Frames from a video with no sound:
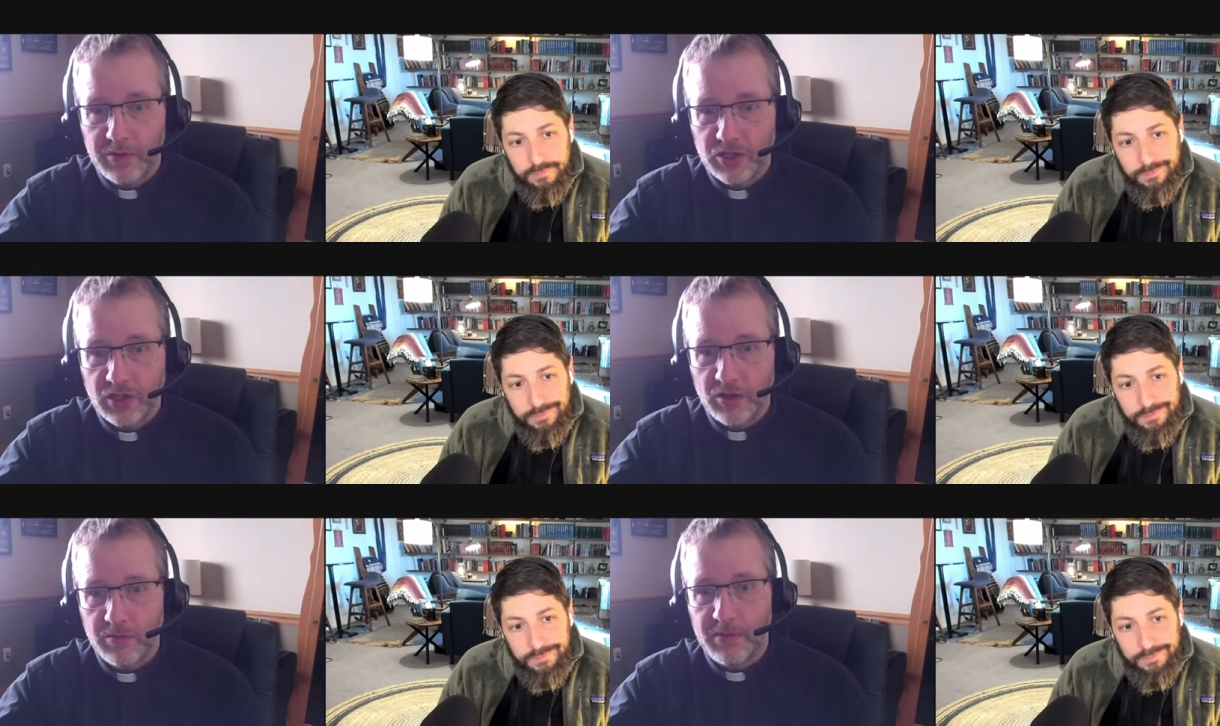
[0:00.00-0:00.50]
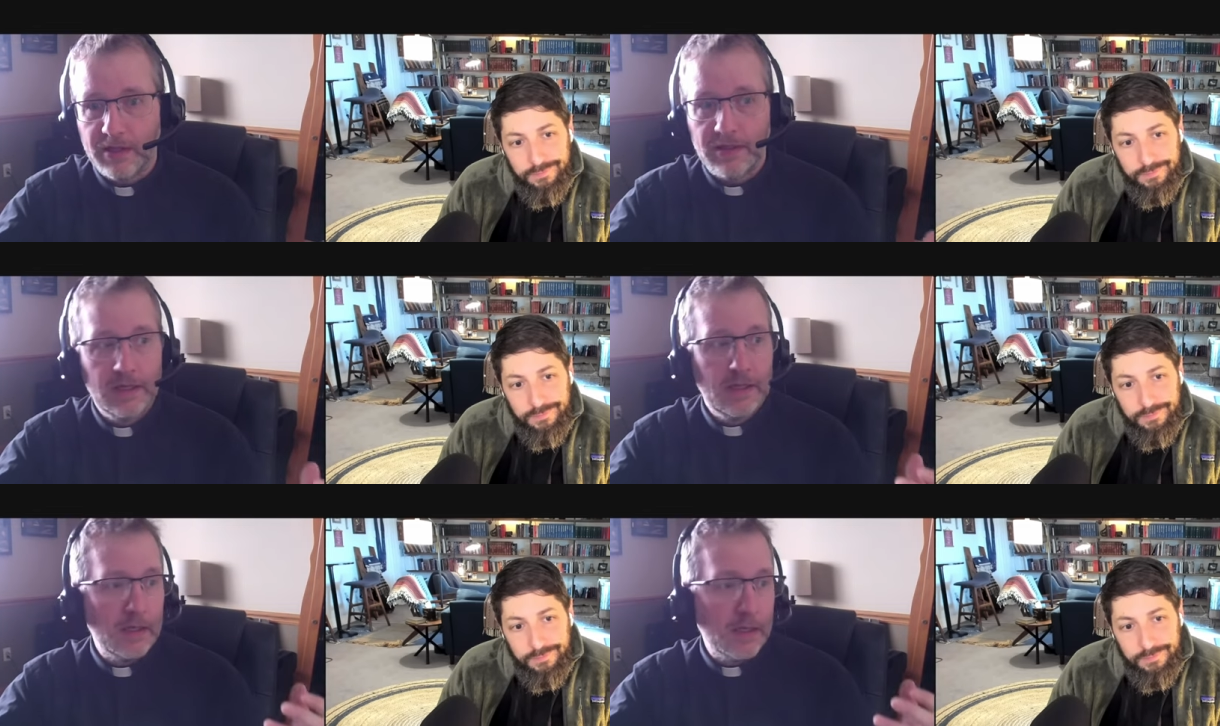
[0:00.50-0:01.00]
Speaker 1: other, but
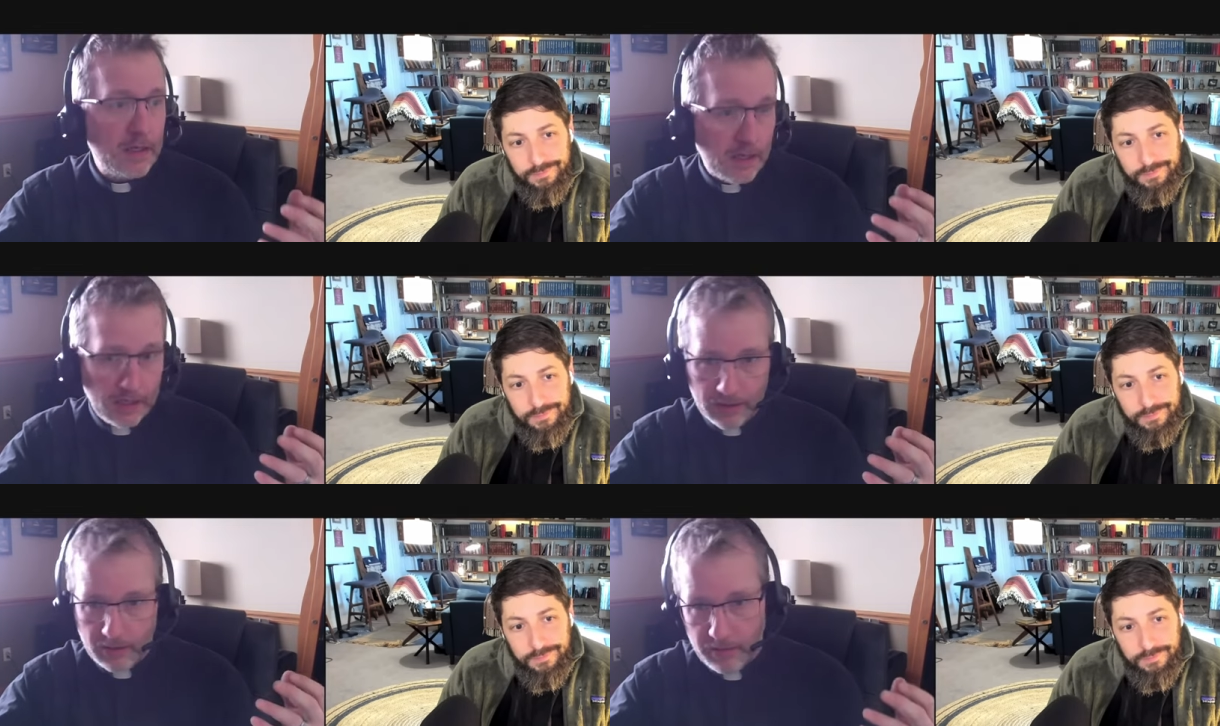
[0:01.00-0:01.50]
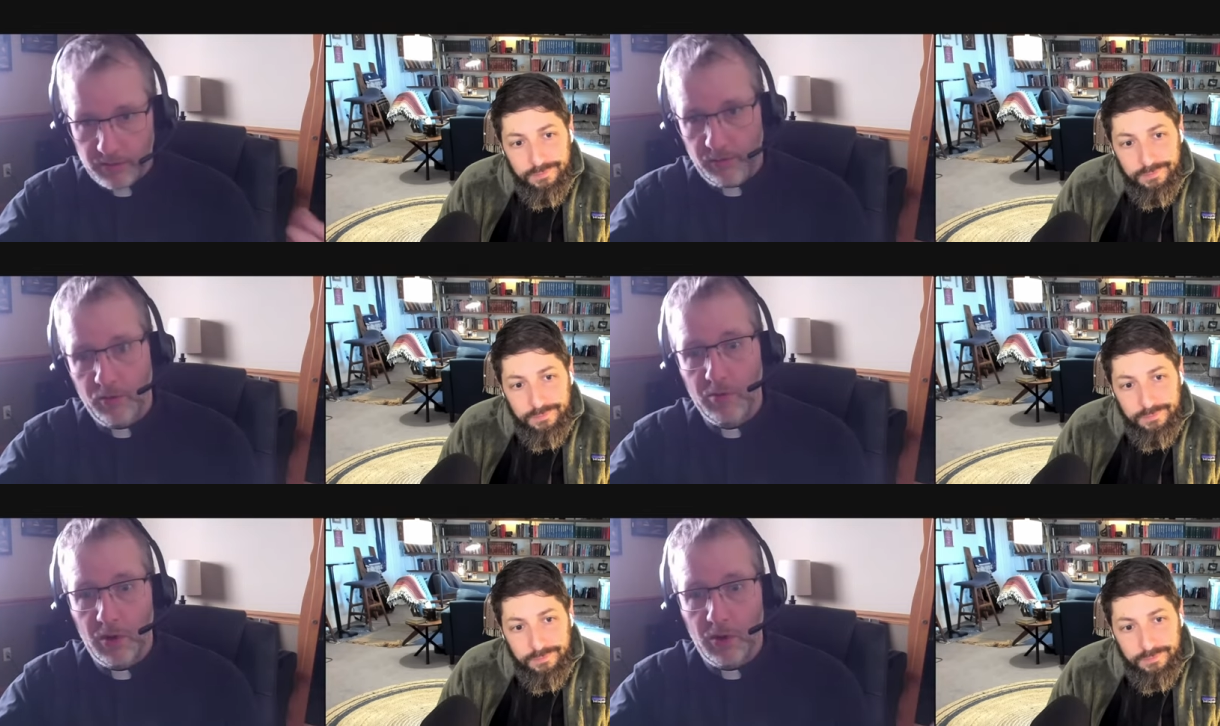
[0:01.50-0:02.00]
uh,
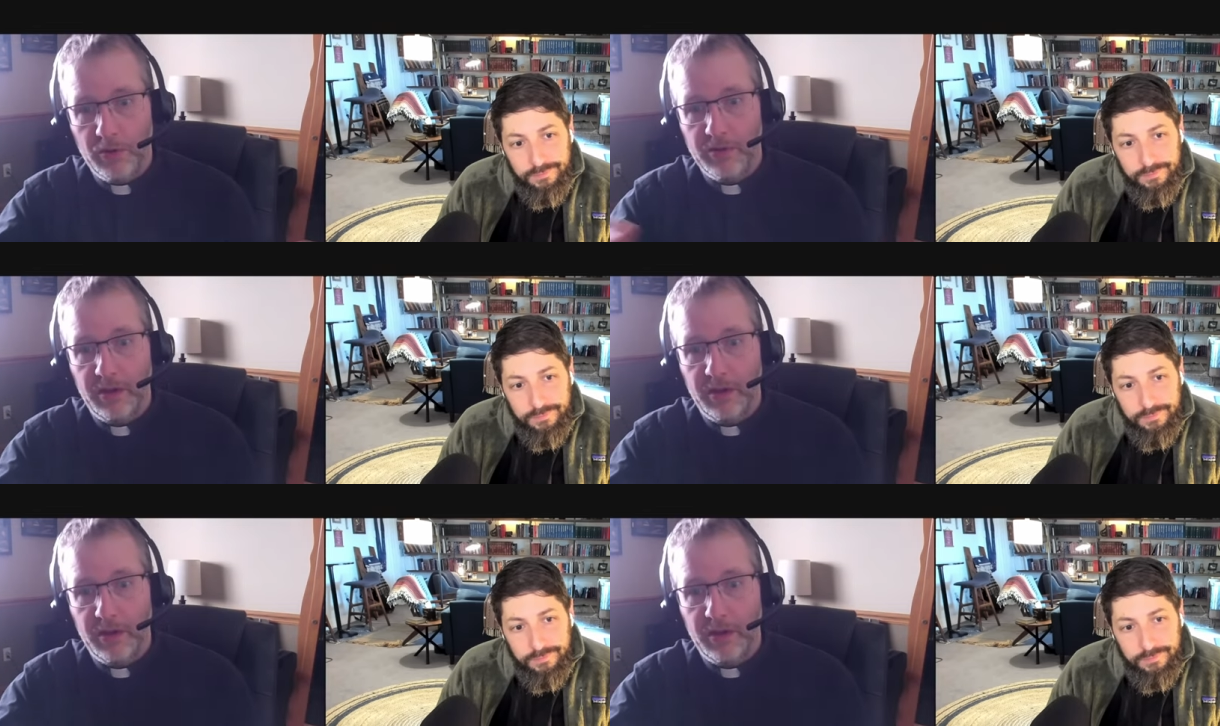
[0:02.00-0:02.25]
through both and